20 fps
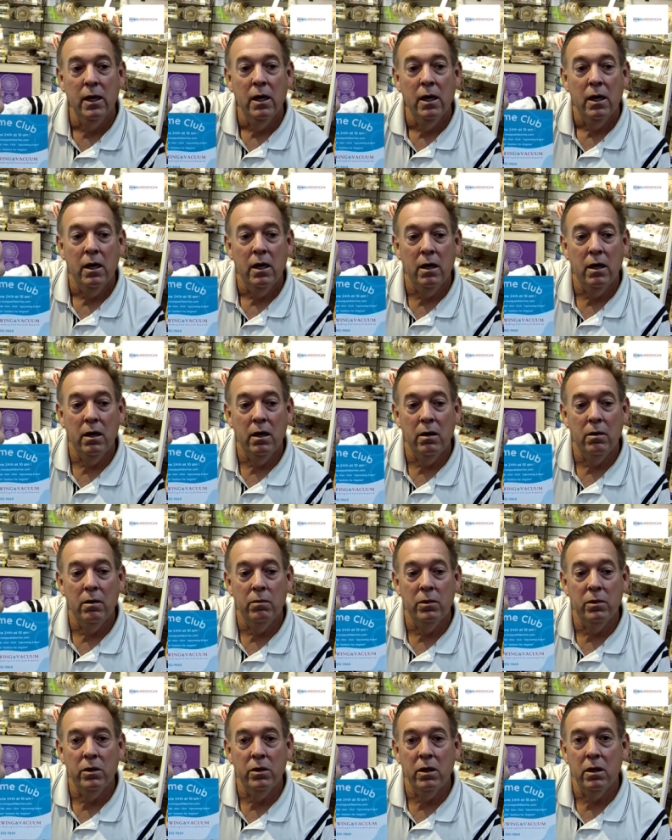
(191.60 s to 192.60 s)
um,
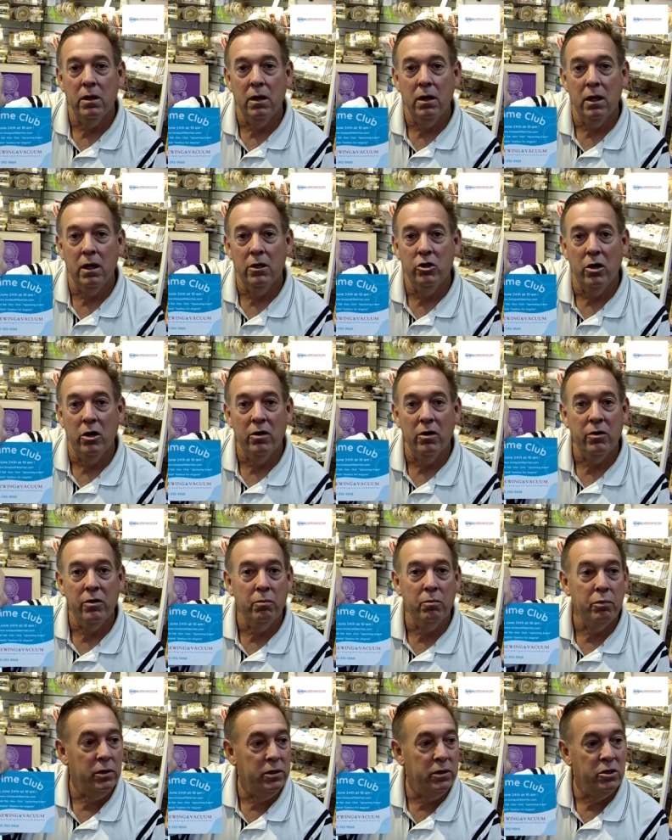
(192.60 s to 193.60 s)
uh, Jonathan,
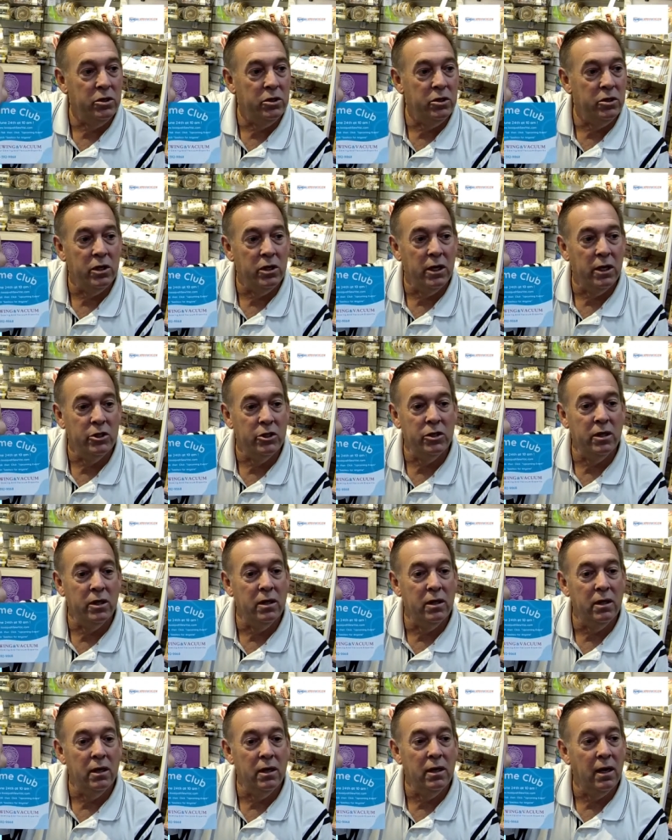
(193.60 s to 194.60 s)
please don't touch a
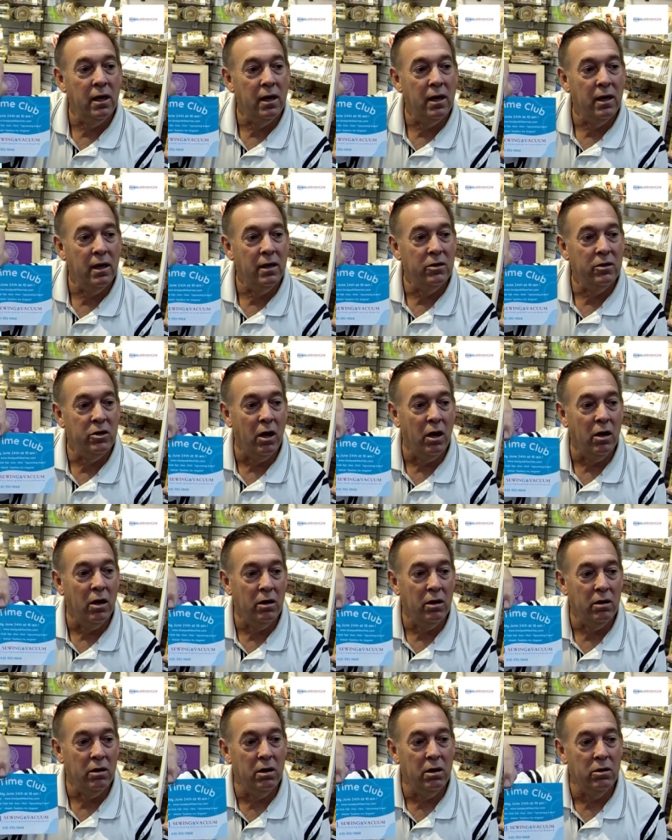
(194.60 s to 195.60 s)
thing, okay? I'll,
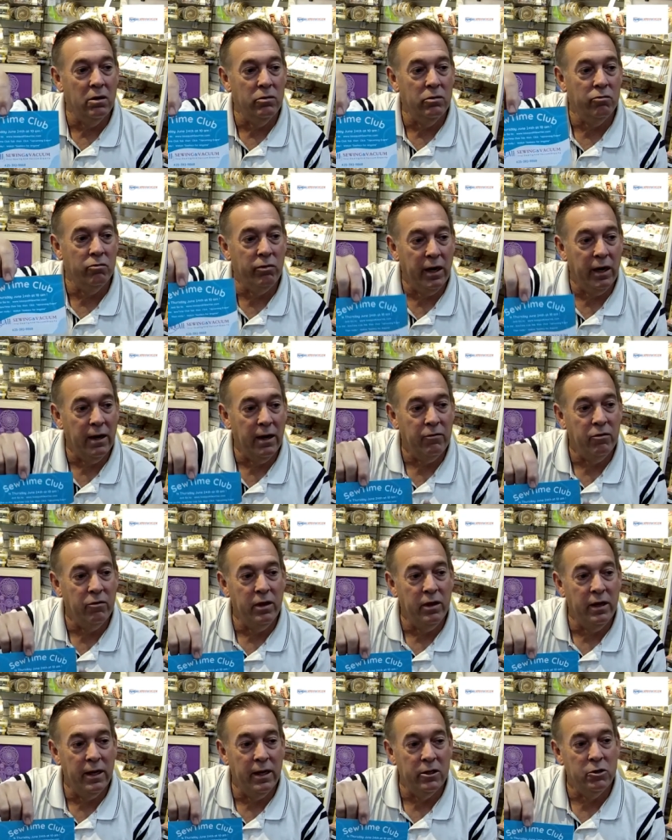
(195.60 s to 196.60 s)
I'll, right after the
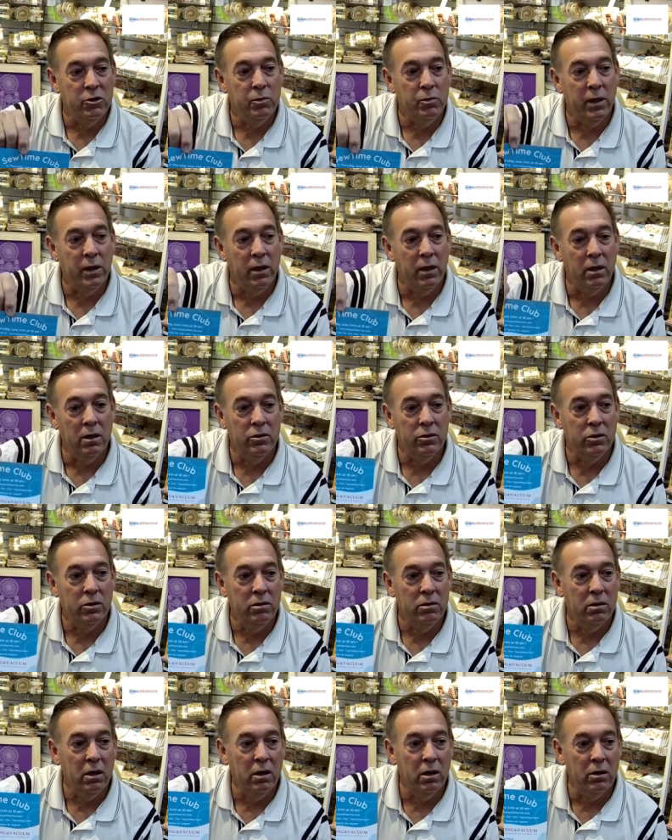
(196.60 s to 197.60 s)
announcement, I'll,
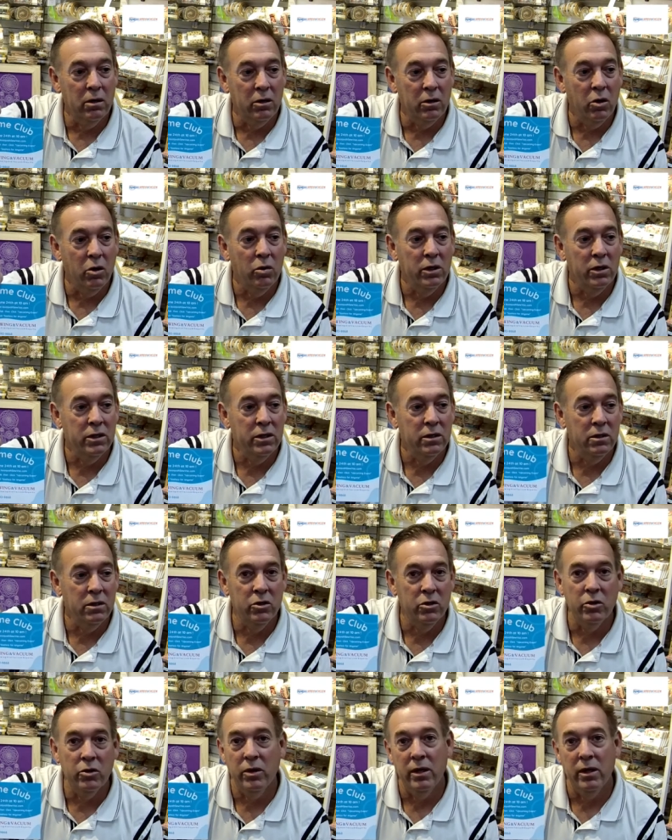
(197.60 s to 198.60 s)
I'll go listen
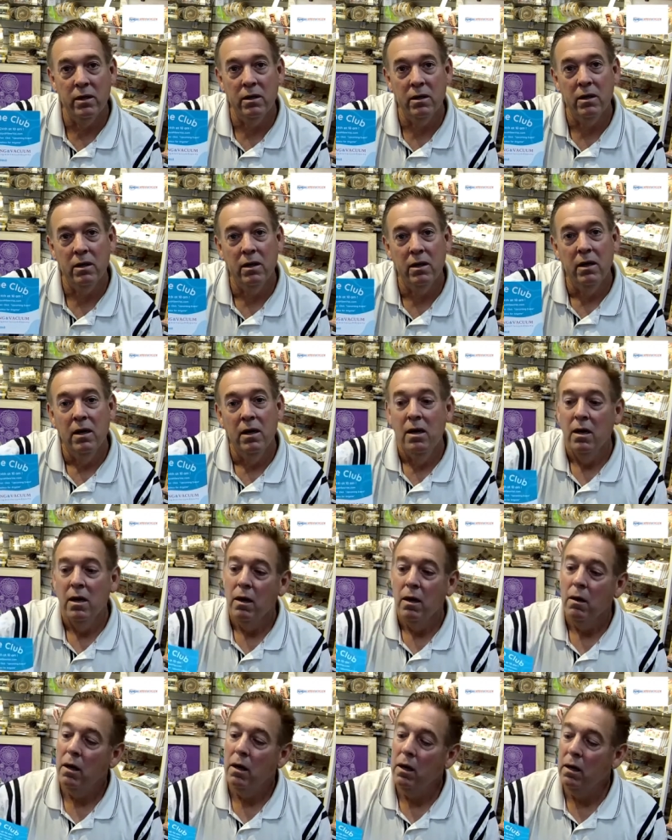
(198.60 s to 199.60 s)
to
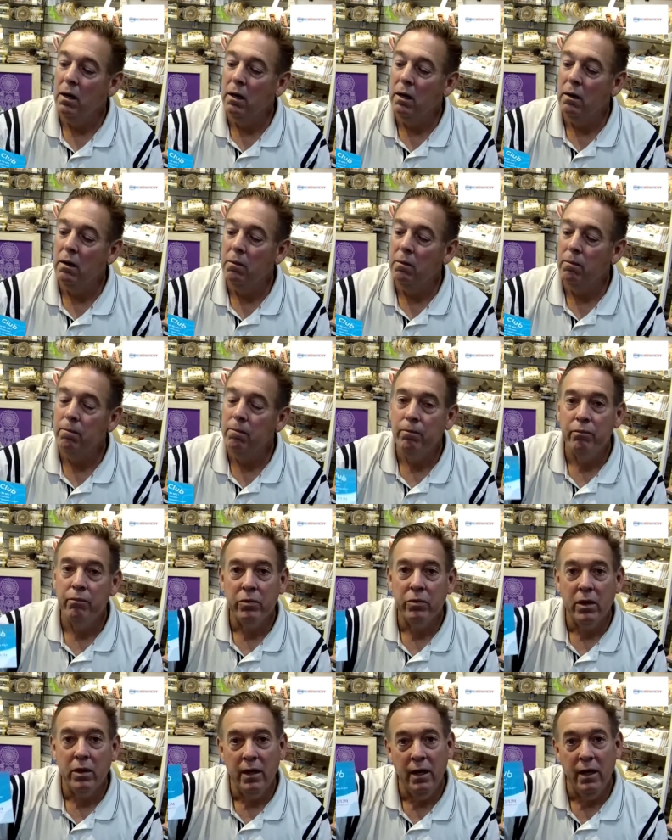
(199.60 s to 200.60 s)
it. Um,
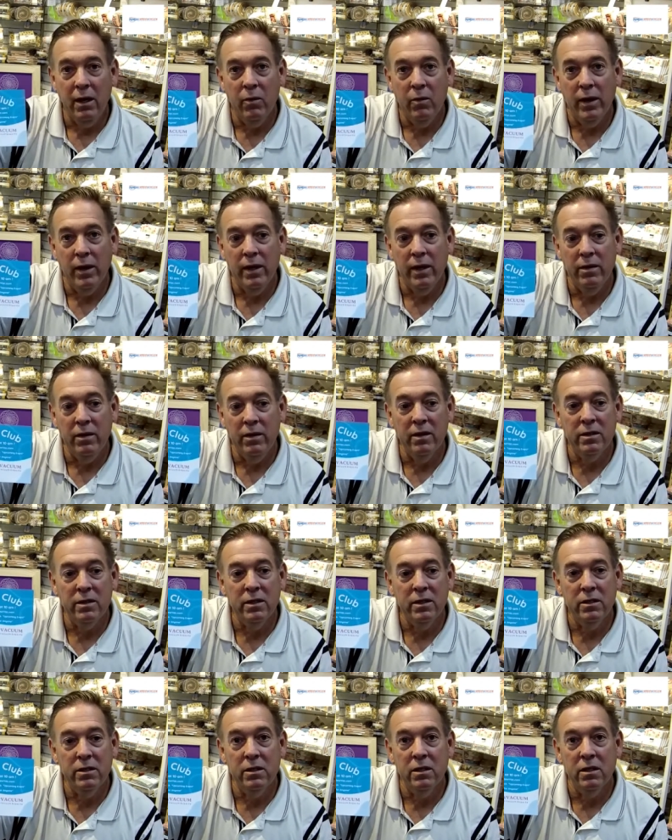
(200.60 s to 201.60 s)
anyway, this
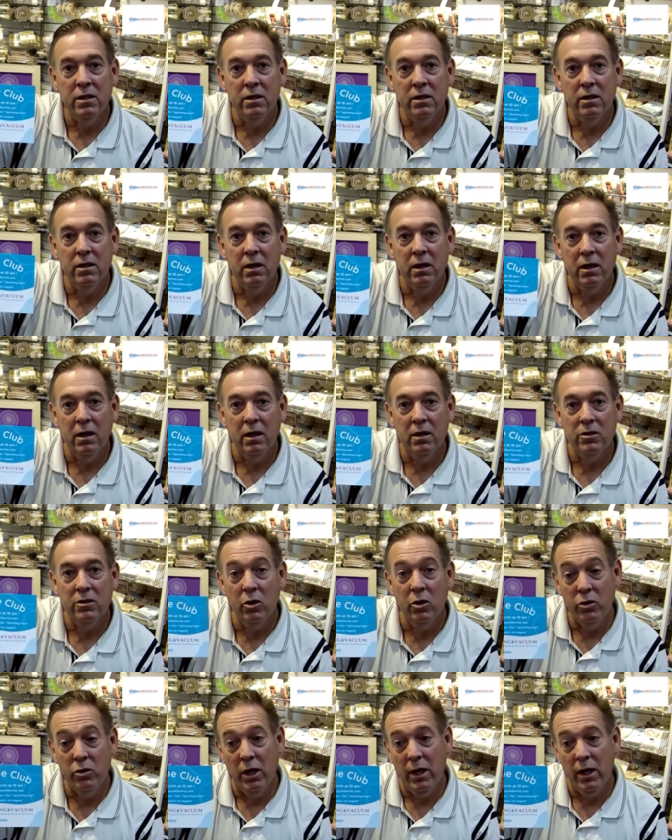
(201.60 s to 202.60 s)
is the uh,
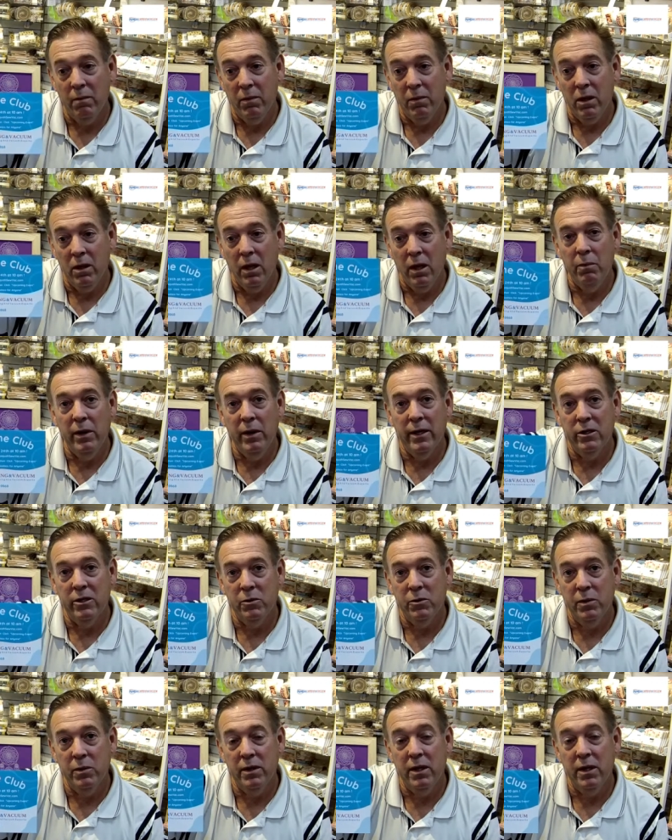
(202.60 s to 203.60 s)
Sew Time Club
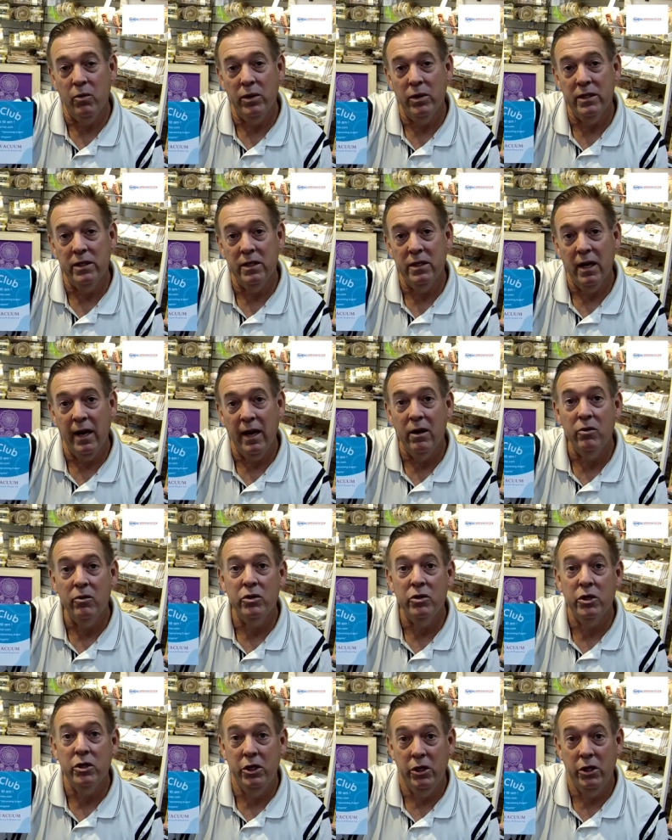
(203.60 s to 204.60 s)
announcement that we sent out
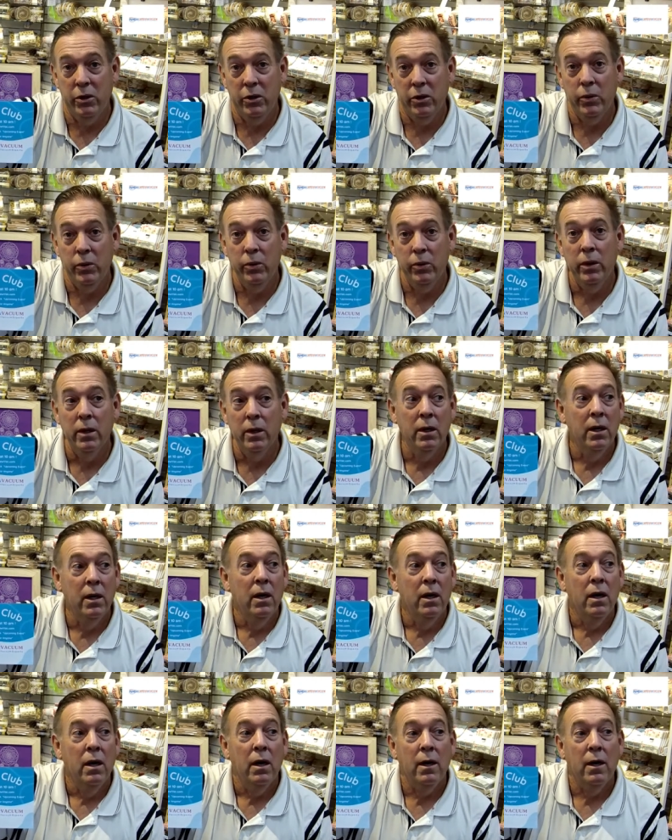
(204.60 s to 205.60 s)
to you.
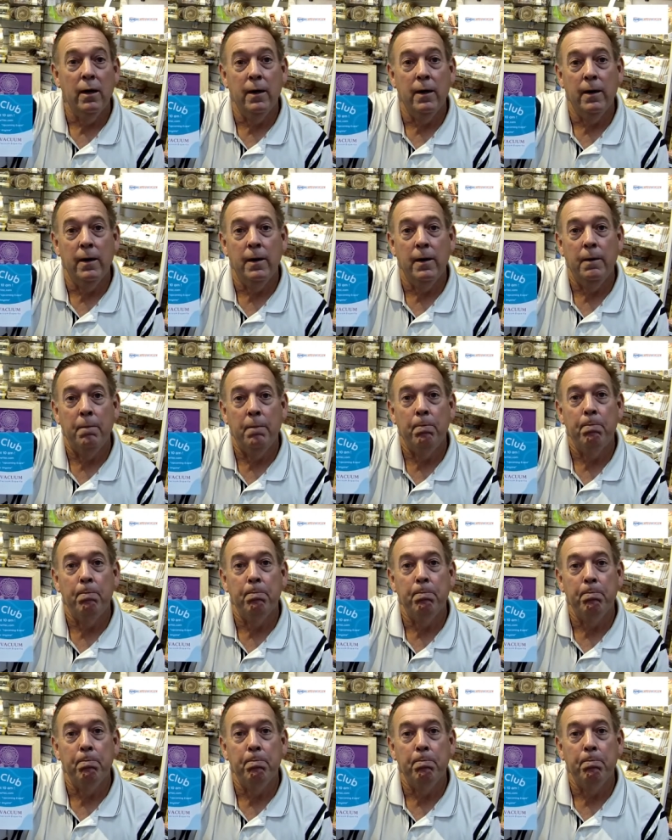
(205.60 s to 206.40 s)
Um,